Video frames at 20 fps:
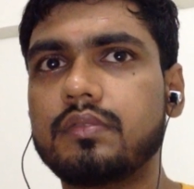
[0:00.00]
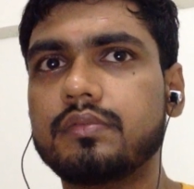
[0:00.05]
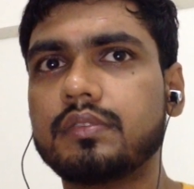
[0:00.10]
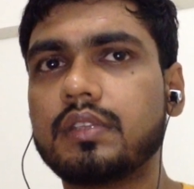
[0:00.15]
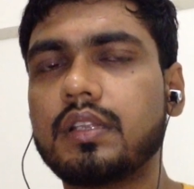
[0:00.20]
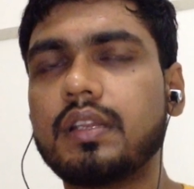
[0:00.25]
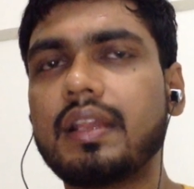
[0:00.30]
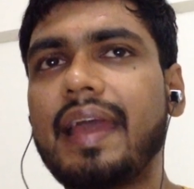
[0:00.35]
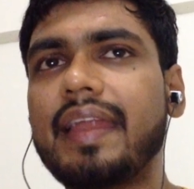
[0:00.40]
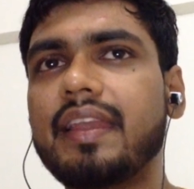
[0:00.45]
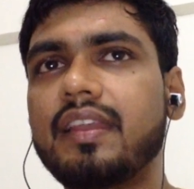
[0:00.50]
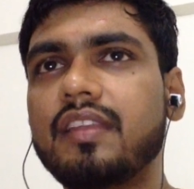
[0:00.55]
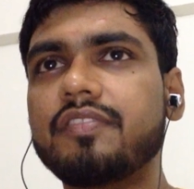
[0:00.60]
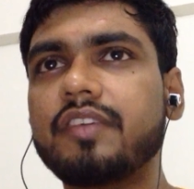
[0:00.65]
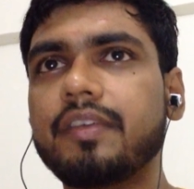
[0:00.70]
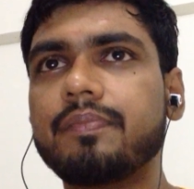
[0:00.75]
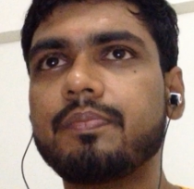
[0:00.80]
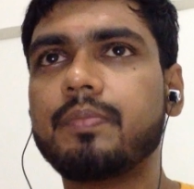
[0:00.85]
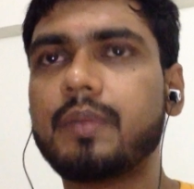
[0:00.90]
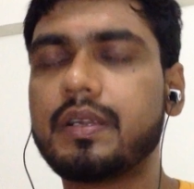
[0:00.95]

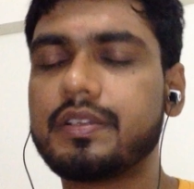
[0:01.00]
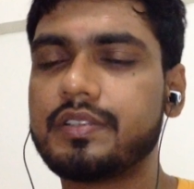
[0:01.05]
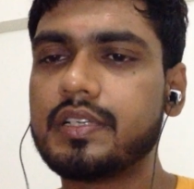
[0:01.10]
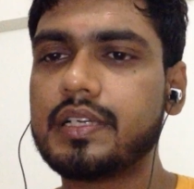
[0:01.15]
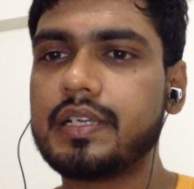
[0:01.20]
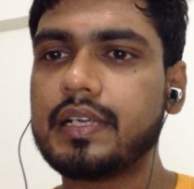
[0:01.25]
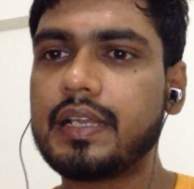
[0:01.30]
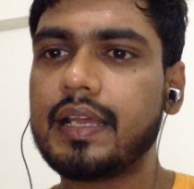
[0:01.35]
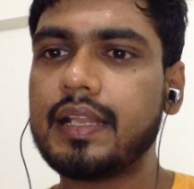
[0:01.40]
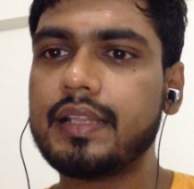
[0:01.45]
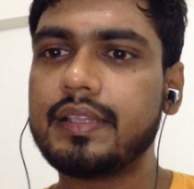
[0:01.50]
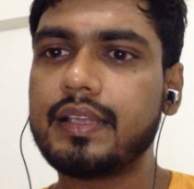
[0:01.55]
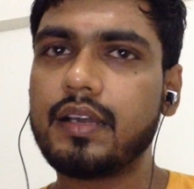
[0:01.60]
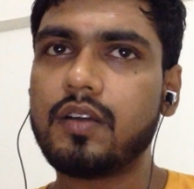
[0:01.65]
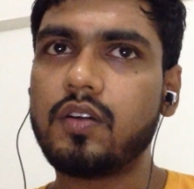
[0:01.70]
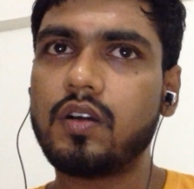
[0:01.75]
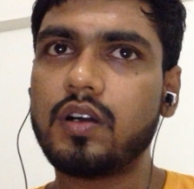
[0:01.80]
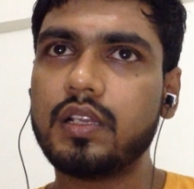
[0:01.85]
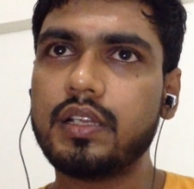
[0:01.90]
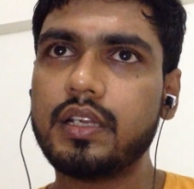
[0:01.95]
95th percentile, they
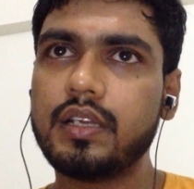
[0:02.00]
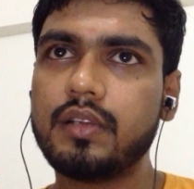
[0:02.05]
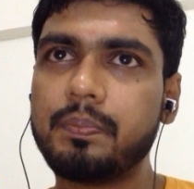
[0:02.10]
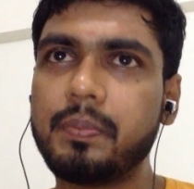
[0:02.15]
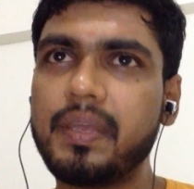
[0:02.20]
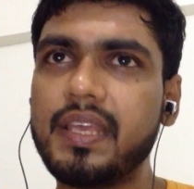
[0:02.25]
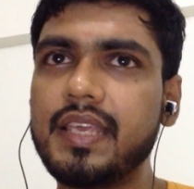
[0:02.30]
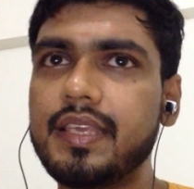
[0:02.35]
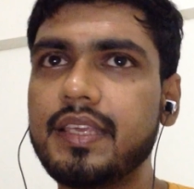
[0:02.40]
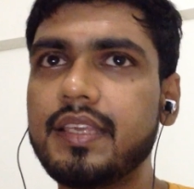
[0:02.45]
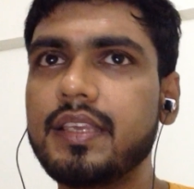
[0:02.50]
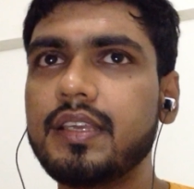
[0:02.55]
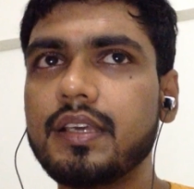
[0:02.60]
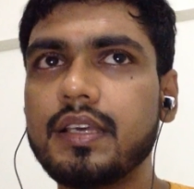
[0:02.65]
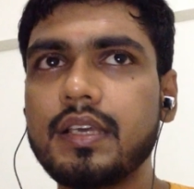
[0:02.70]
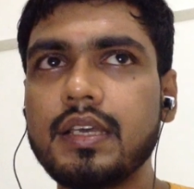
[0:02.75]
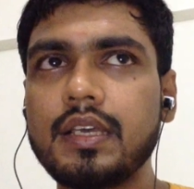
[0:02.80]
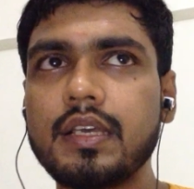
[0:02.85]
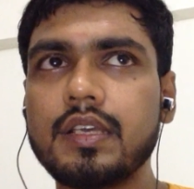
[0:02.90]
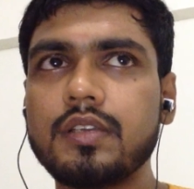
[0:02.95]
call it PE.
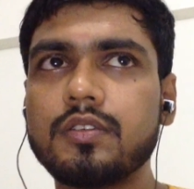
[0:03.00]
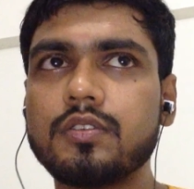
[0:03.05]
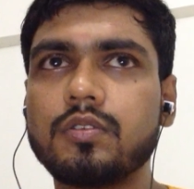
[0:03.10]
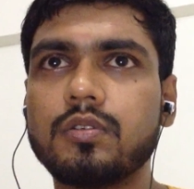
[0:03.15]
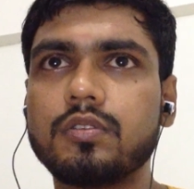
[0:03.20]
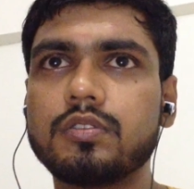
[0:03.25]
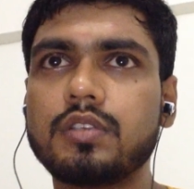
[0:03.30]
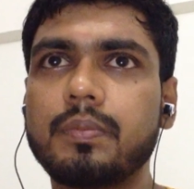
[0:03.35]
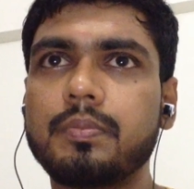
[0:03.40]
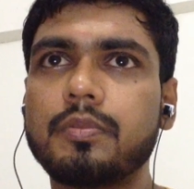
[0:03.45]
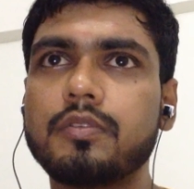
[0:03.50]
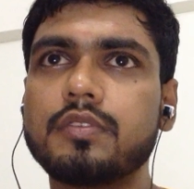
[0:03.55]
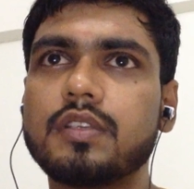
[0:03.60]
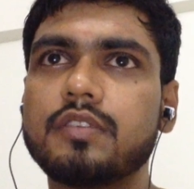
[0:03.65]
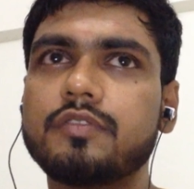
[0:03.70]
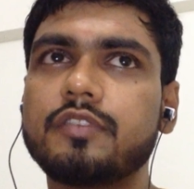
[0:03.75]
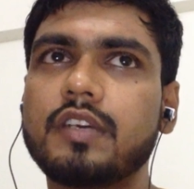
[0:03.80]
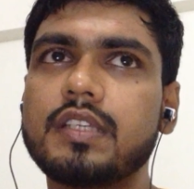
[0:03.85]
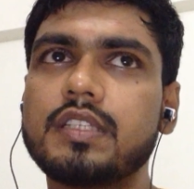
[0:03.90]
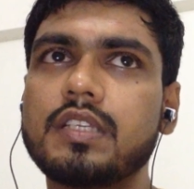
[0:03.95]
So suppose
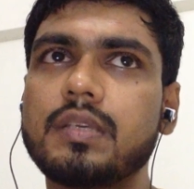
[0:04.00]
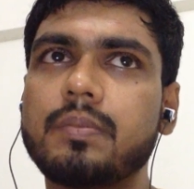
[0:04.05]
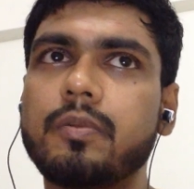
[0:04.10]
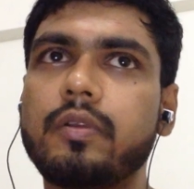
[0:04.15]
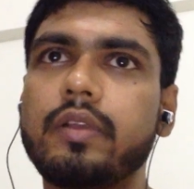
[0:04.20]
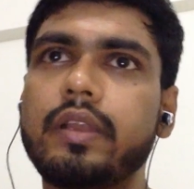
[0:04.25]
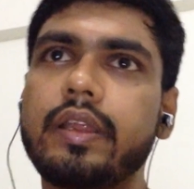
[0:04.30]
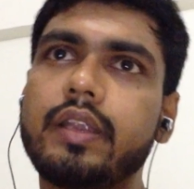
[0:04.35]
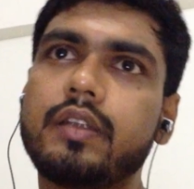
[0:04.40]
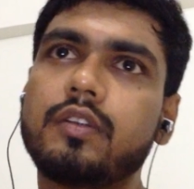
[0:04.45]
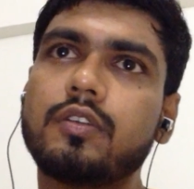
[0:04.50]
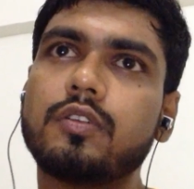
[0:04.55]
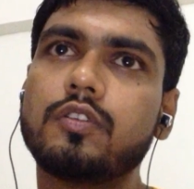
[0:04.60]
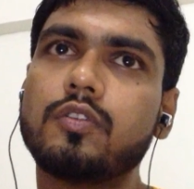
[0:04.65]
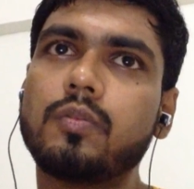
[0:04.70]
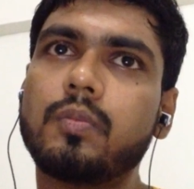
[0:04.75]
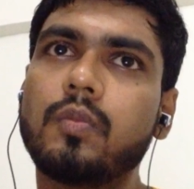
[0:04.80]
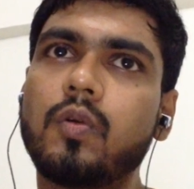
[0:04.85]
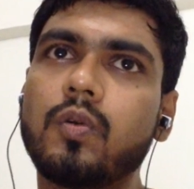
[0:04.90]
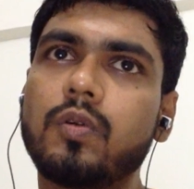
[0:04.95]
if I simulate
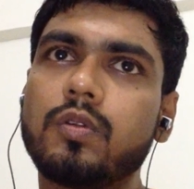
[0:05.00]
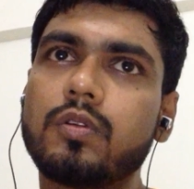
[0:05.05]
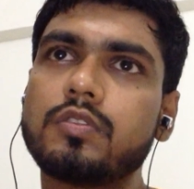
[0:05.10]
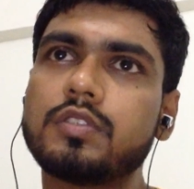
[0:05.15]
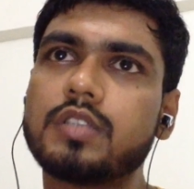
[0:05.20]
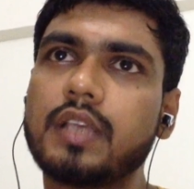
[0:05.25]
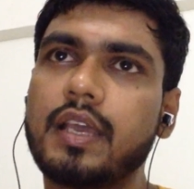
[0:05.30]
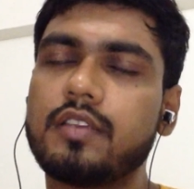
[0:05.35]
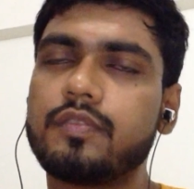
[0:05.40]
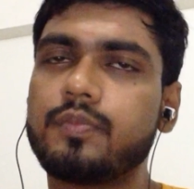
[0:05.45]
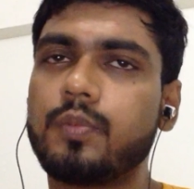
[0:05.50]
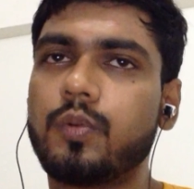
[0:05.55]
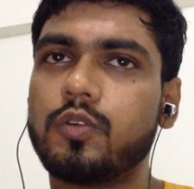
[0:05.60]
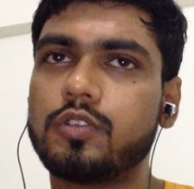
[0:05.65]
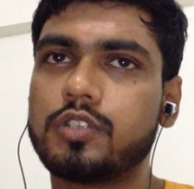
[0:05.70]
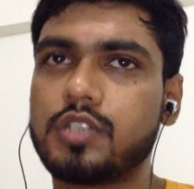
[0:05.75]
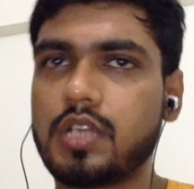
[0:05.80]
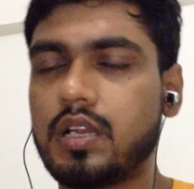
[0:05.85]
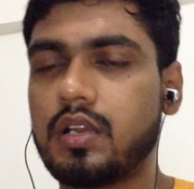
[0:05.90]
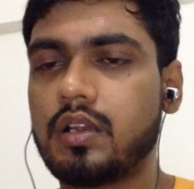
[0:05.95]
tomorrow's
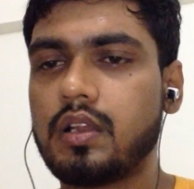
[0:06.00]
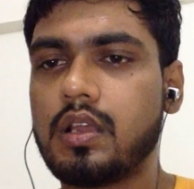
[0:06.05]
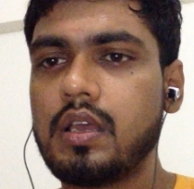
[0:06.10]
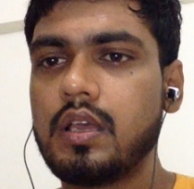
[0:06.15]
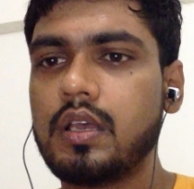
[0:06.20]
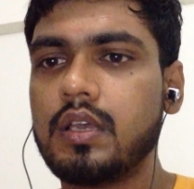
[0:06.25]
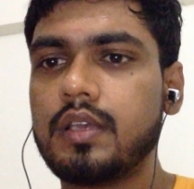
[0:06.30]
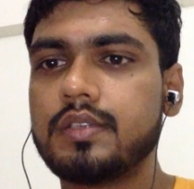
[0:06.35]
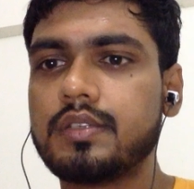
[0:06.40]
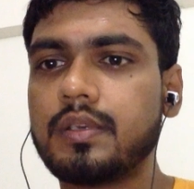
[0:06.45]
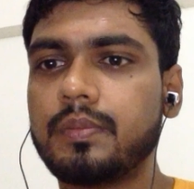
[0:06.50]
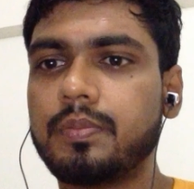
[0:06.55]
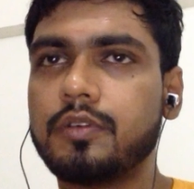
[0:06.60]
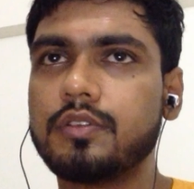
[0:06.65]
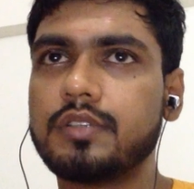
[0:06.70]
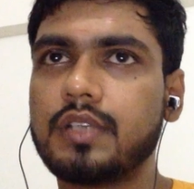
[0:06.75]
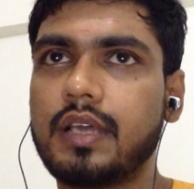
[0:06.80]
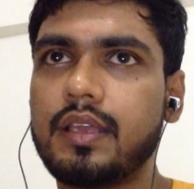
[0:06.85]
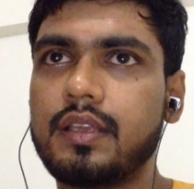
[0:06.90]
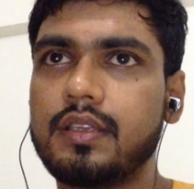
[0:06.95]
exposure,
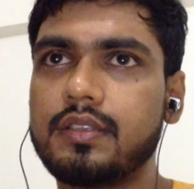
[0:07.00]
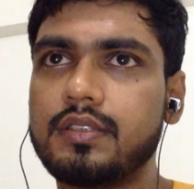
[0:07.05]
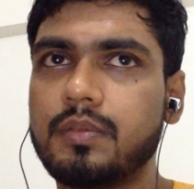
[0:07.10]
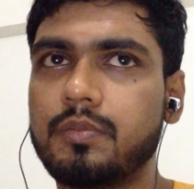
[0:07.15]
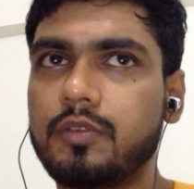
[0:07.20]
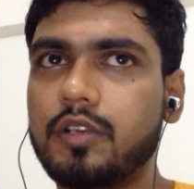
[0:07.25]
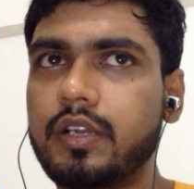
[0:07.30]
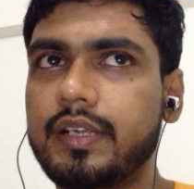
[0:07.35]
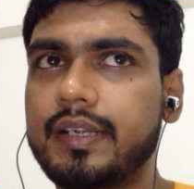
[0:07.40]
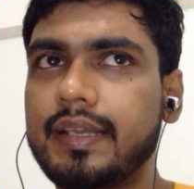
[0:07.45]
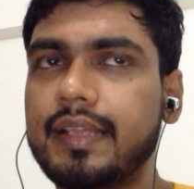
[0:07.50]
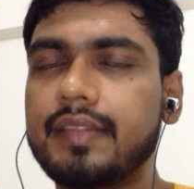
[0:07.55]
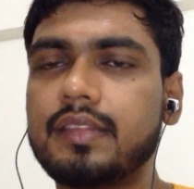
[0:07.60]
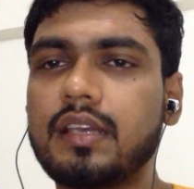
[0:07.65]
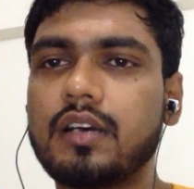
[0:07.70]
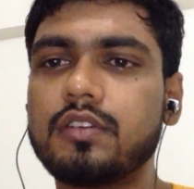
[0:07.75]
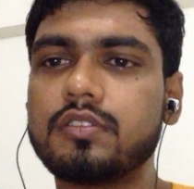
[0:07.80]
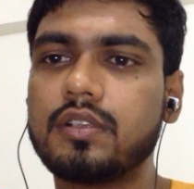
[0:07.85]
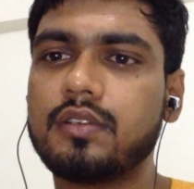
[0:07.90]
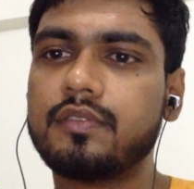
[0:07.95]
suppose I simulate
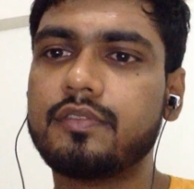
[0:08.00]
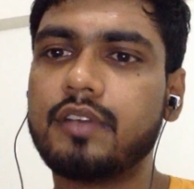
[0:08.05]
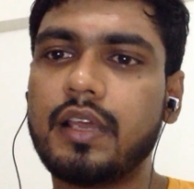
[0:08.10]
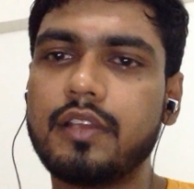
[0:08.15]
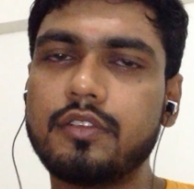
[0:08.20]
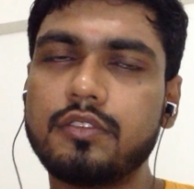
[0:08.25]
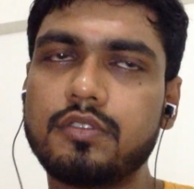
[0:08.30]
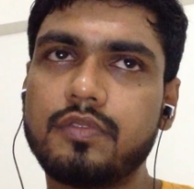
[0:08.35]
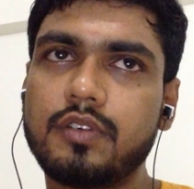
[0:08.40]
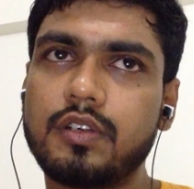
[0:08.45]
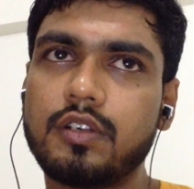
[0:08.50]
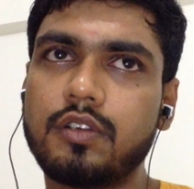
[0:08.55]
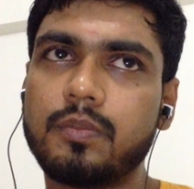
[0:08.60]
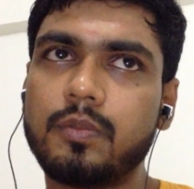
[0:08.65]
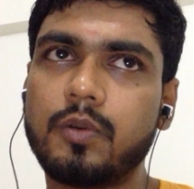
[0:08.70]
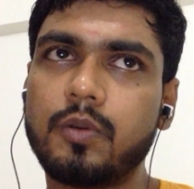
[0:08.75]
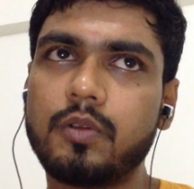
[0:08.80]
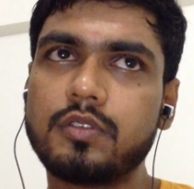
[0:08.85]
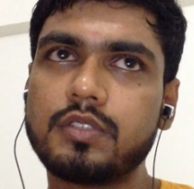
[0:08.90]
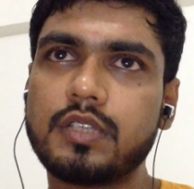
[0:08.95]
10,000 values for
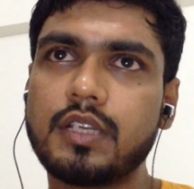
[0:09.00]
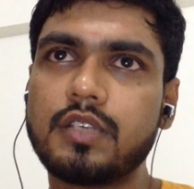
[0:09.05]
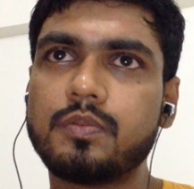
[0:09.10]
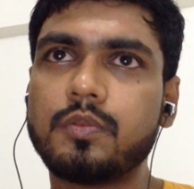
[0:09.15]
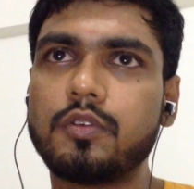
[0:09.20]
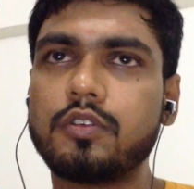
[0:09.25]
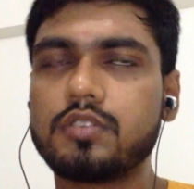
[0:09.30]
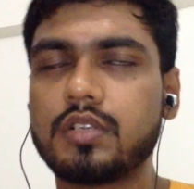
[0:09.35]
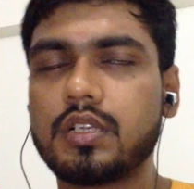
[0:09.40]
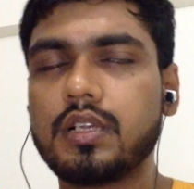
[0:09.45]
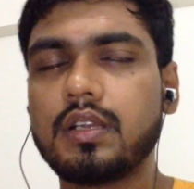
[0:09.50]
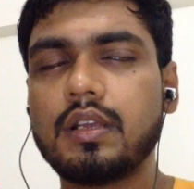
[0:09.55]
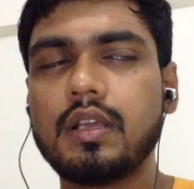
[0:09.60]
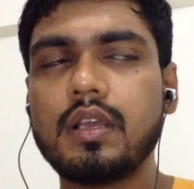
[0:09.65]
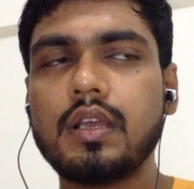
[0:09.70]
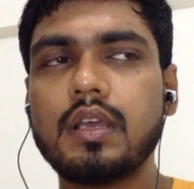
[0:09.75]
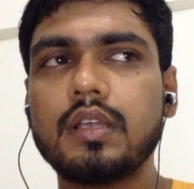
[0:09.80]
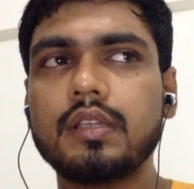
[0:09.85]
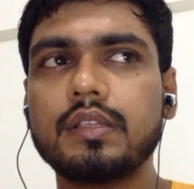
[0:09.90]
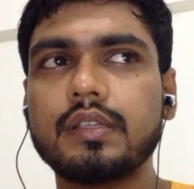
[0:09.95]
tomorrow's exposure,
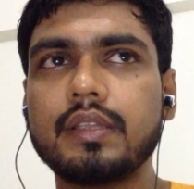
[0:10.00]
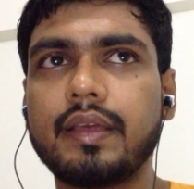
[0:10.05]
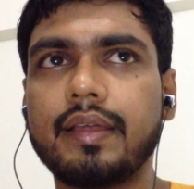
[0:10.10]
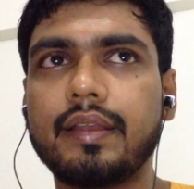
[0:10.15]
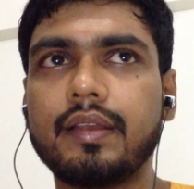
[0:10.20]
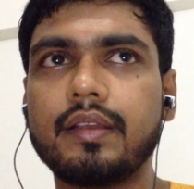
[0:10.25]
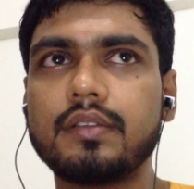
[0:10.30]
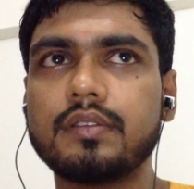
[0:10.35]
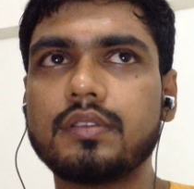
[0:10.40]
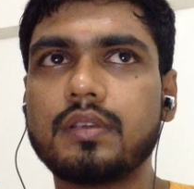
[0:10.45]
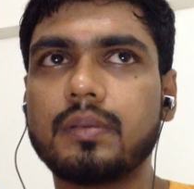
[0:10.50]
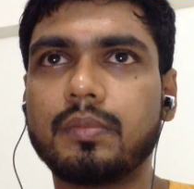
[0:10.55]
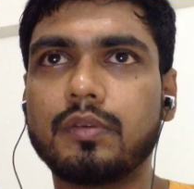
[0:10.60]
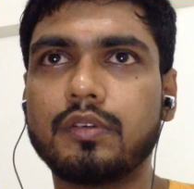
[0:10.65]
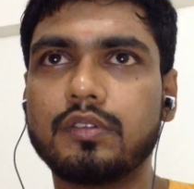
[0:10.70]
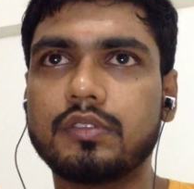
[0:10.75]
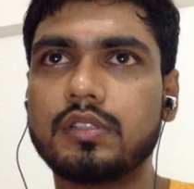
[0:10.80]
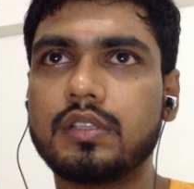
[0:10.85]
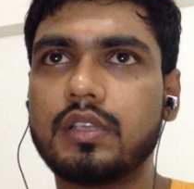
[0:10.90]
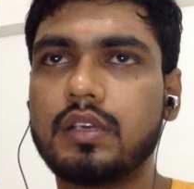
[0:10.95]
then
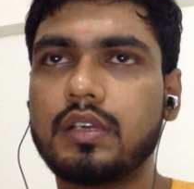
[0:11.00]
suppose